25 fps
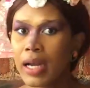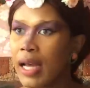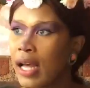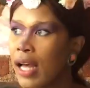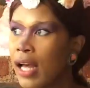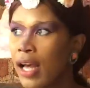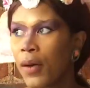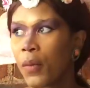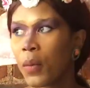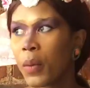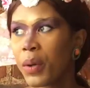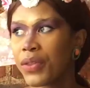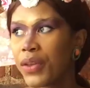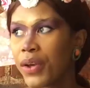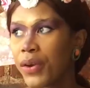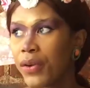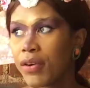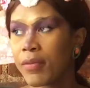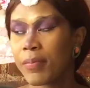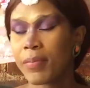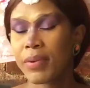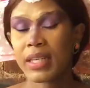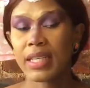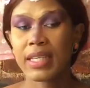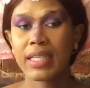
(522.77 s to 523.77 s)
whether you're in
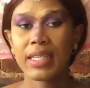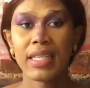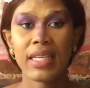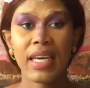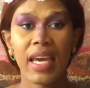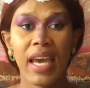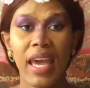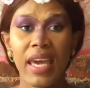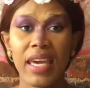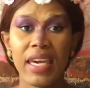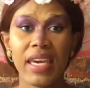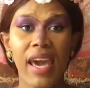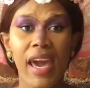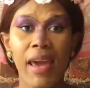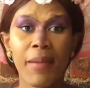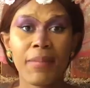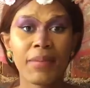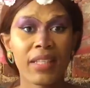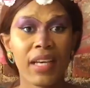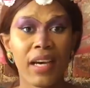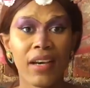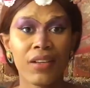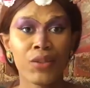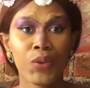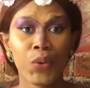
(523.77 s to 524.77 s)
PTA, Cape
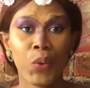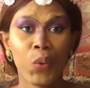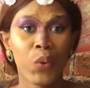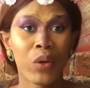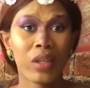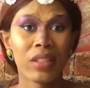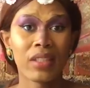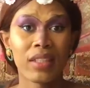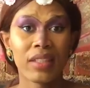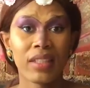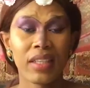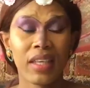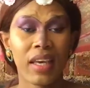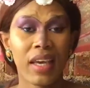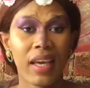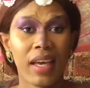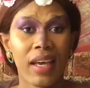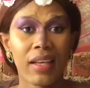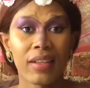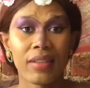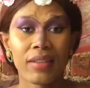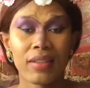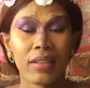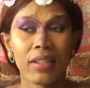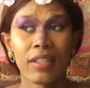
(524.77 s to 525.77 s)
Town, Grooteskia,
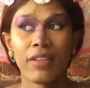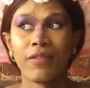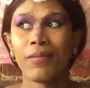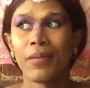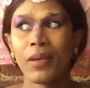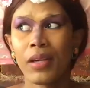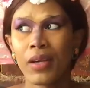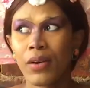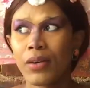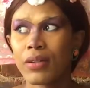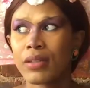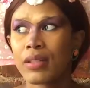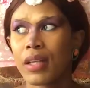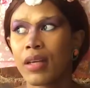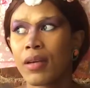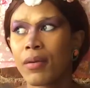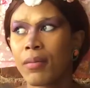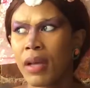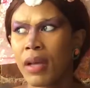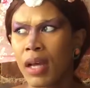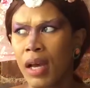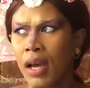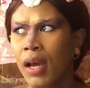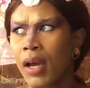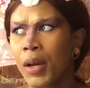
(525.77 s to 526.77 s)
Steve Biko's the
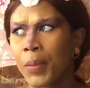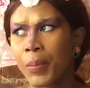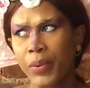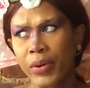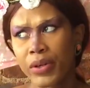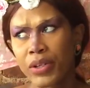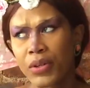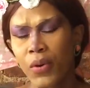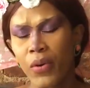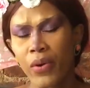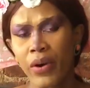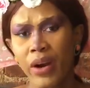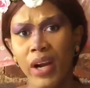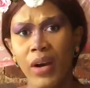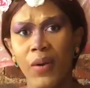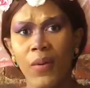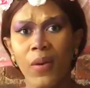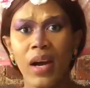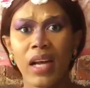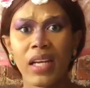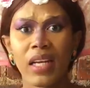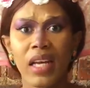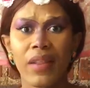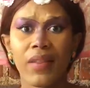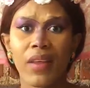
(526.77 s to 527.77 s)
Pretoria one,
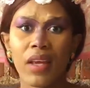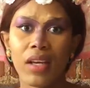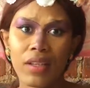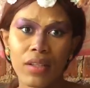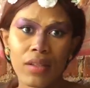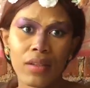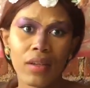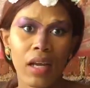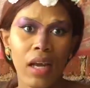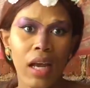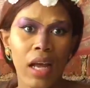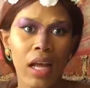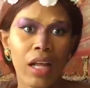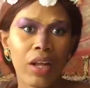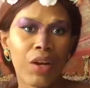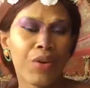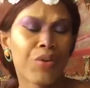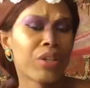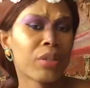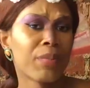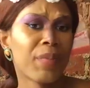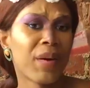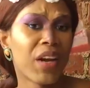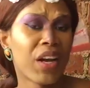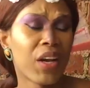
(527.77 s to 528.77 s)
and then Chris
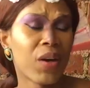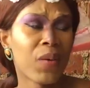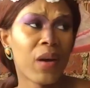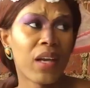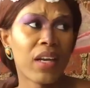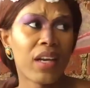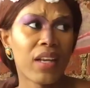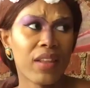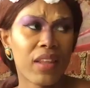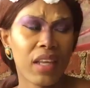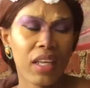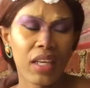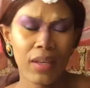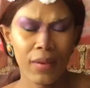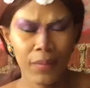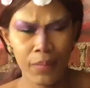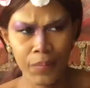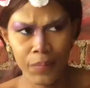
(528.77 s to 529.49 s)
Baragwana in.